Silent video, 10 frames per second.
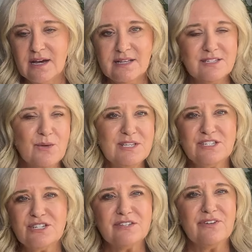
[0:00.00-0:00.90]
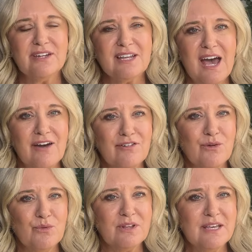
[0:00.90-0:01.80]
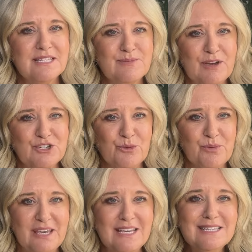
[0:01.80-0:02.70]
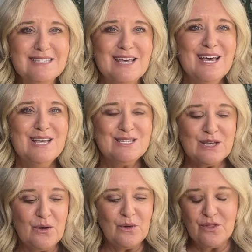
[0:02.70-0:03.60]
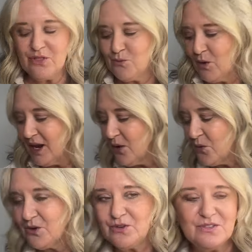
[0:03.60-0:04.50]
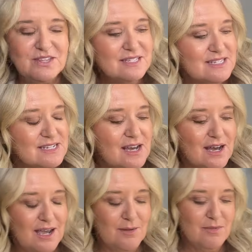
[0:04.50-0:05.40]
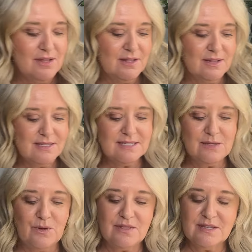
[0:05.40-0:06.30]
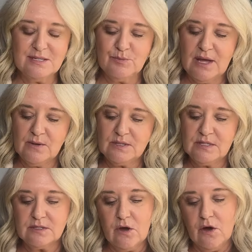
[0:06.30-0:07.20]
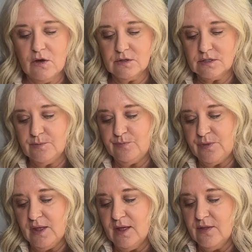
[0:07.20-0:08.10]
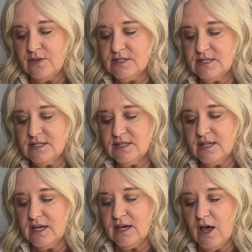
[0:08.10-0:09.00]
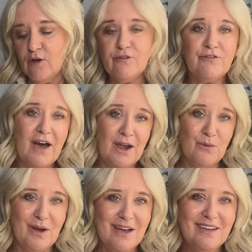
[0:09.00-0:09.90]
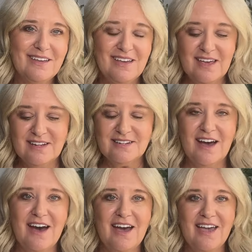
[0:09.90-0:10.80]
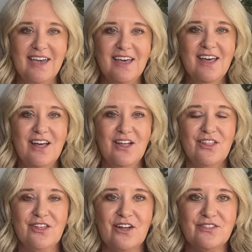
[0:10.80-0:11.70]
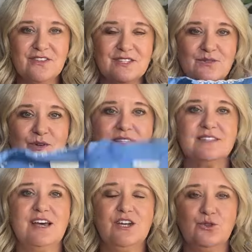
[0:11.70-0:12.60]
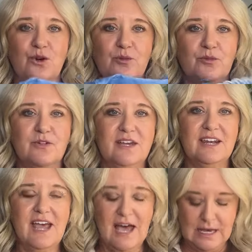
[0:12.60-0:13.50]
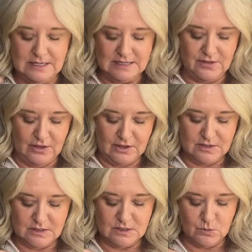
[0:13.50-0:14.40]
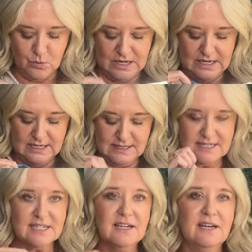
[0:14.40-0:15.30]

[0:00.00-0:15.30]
it's always just fun to have a really special piece. So what I ordered this time, let's see what this blouse is called. This is the Elvira, and I thought this was adorable. It has the sweetest